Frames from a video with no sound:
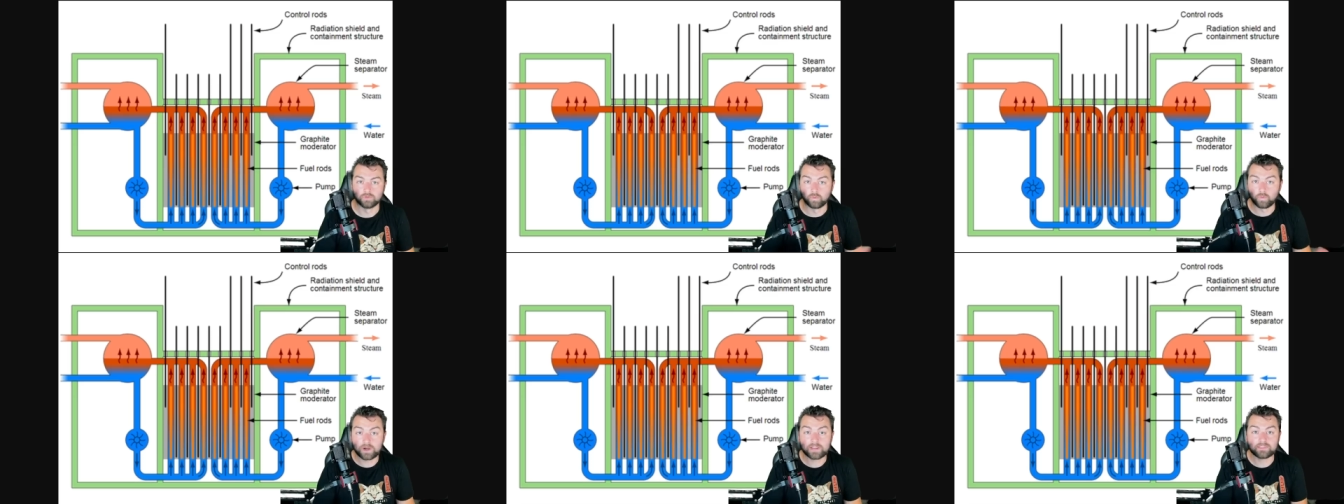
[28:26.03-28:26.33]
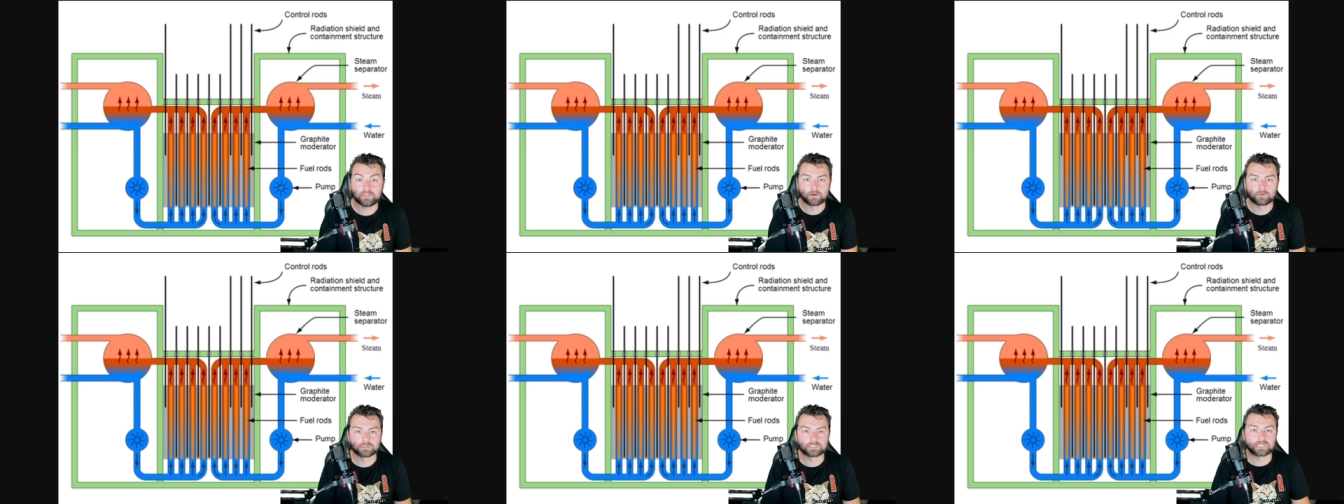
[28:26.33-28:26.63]
way
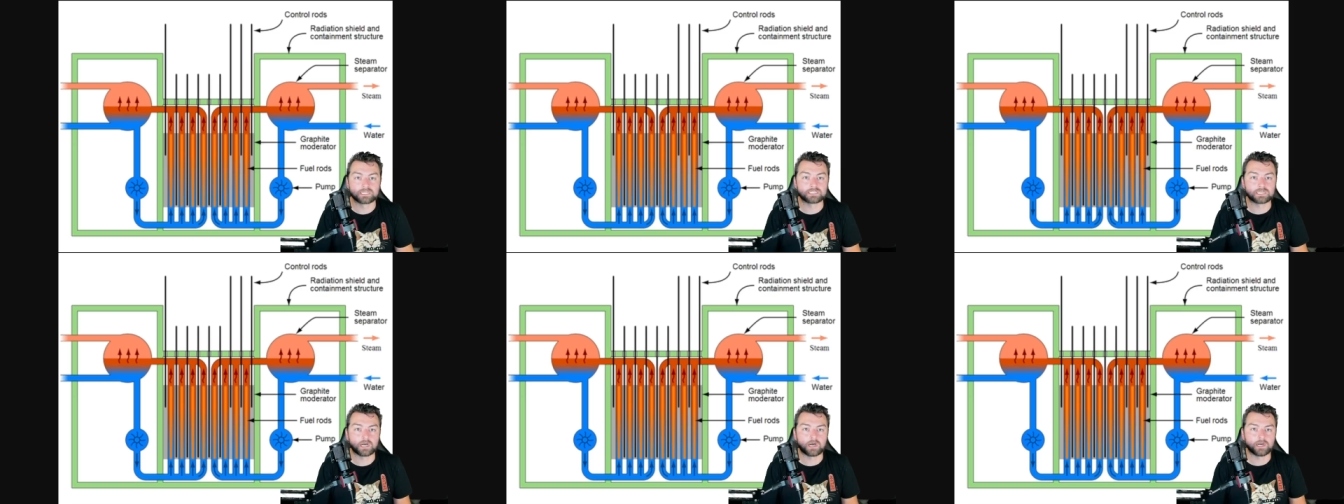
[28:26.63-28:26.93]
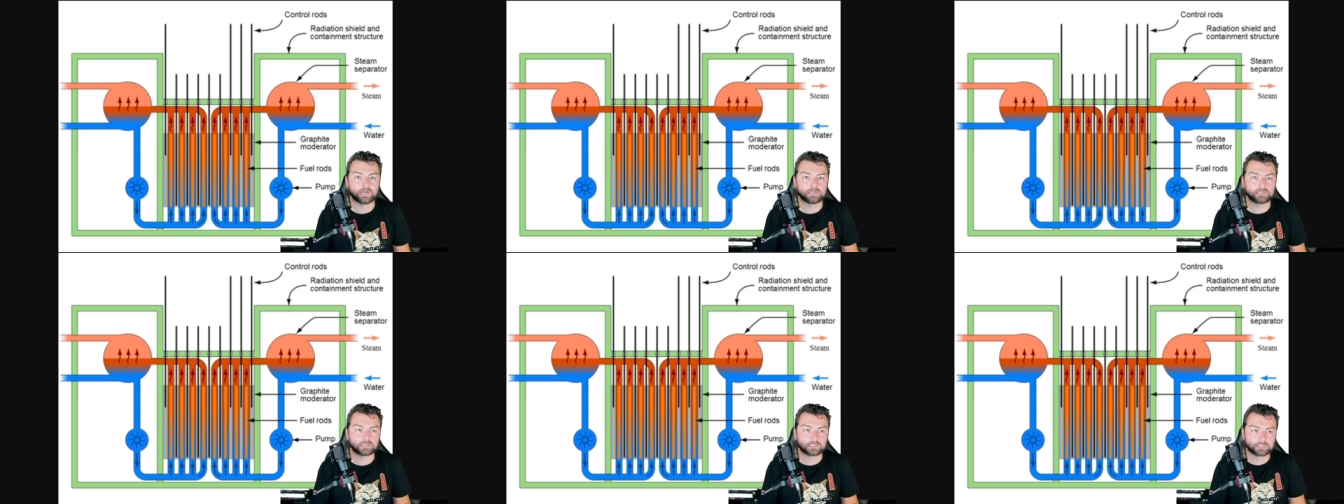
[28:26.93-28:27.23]
that it was
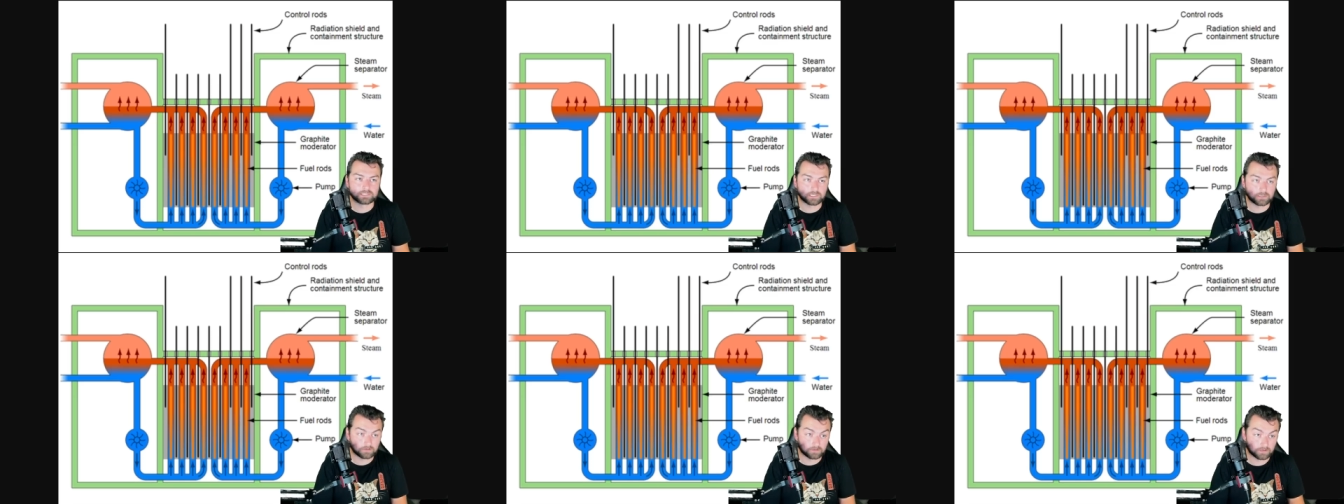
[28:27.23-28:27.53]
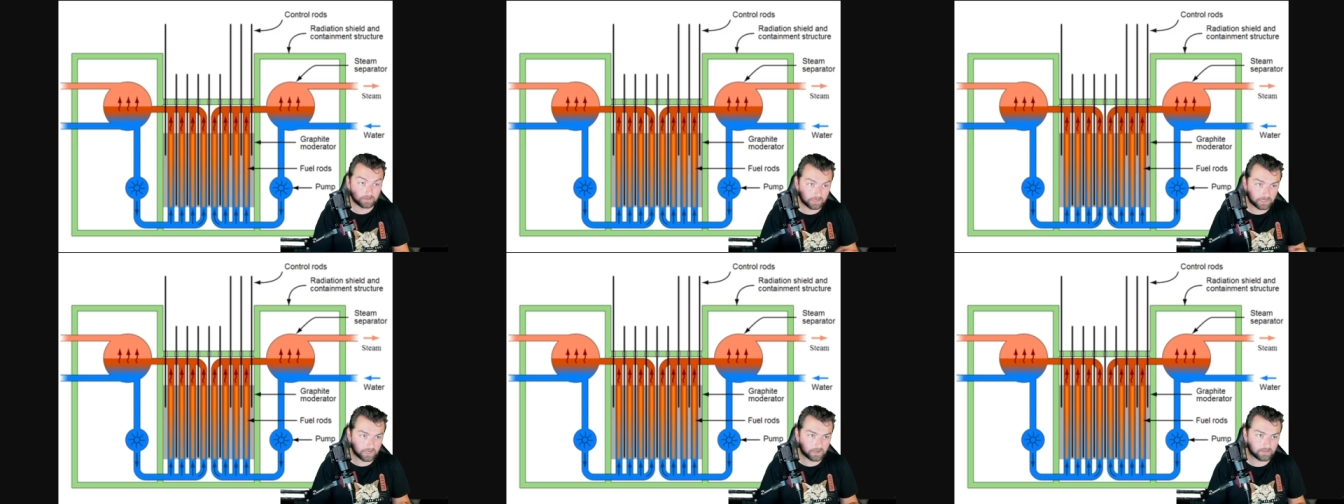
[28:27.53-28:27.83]
designed,
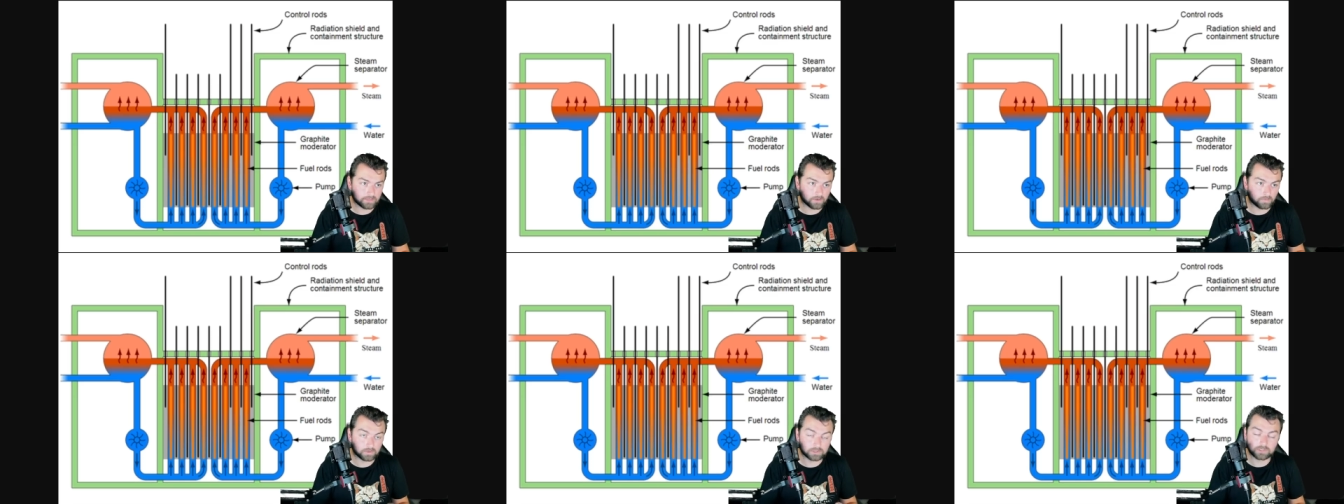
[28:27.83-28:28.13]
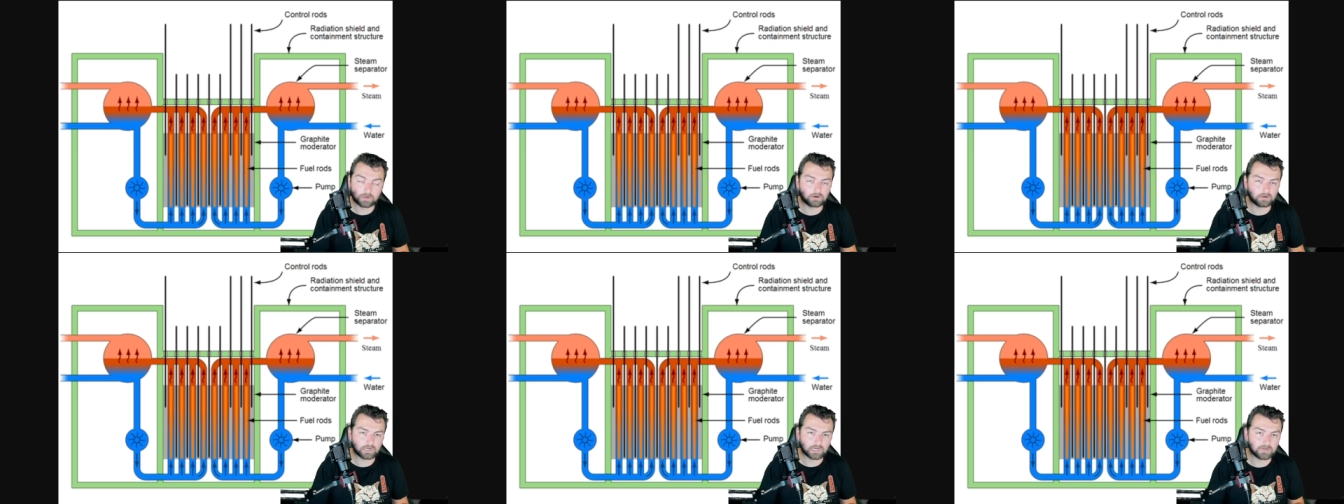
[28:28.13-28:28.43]
considering again that we're
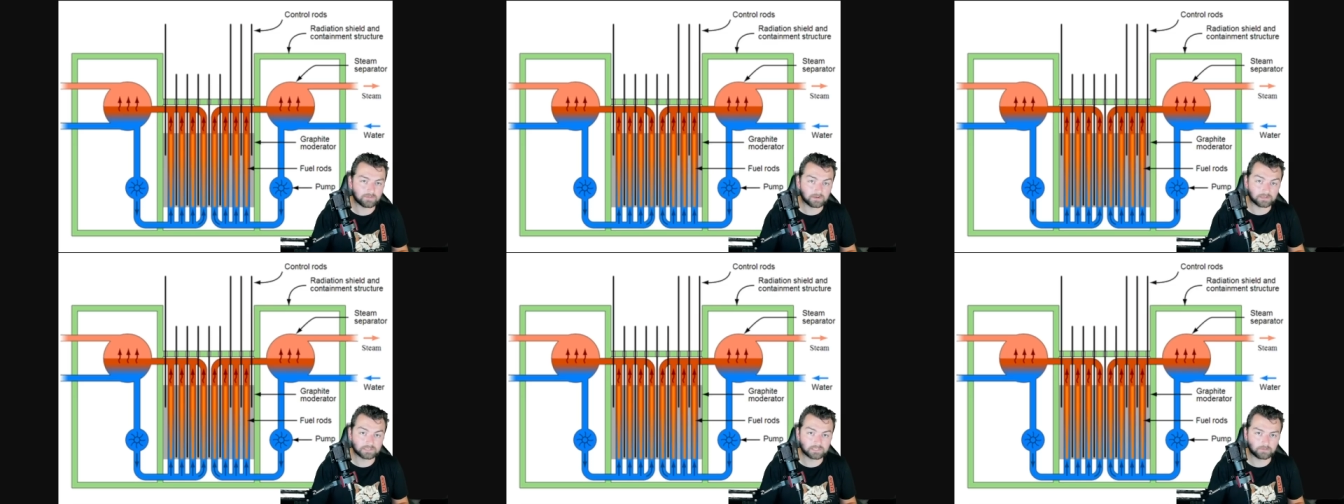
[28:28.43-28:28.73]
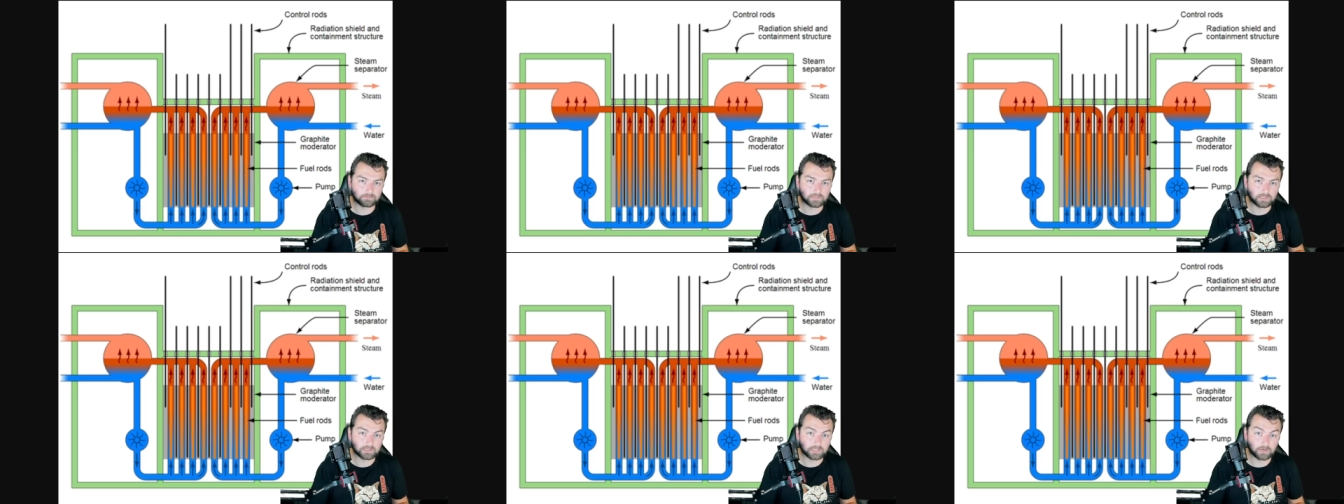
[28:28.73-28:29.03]
talking about
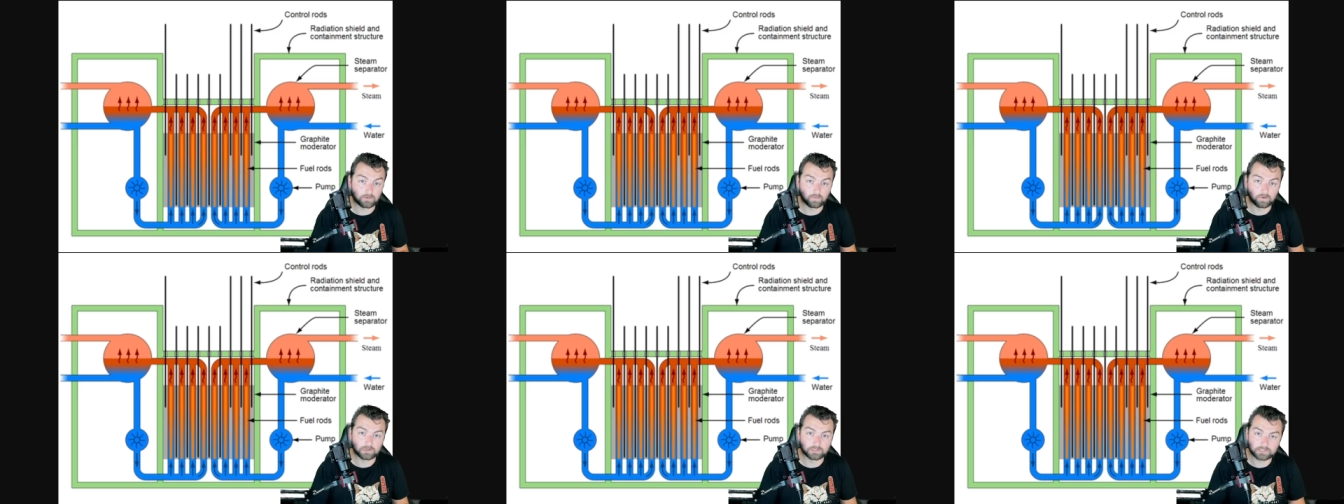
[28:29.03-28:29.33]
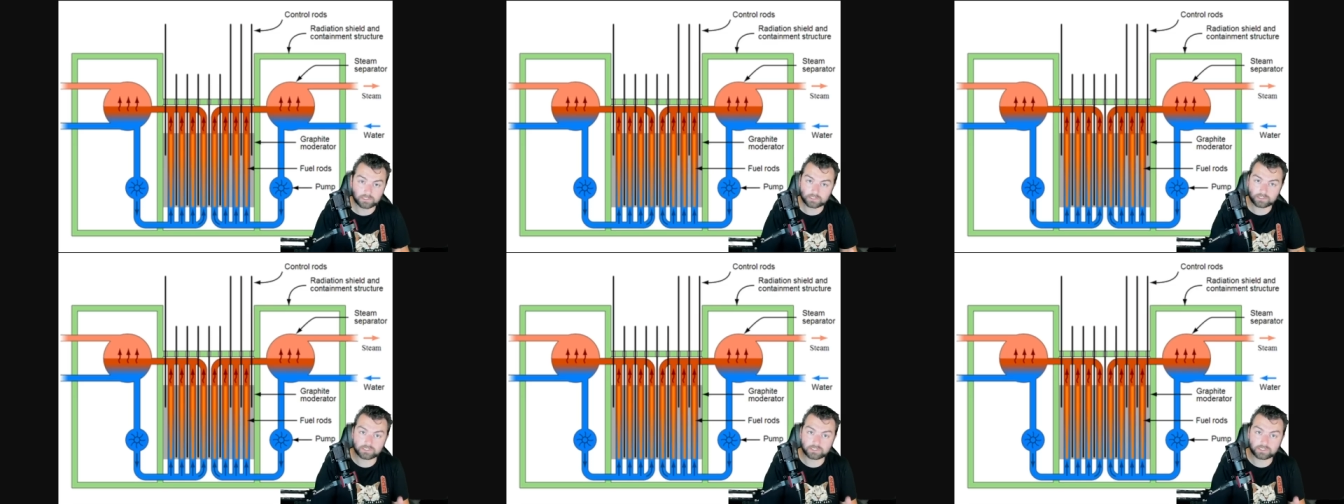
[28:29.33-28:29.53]
something that was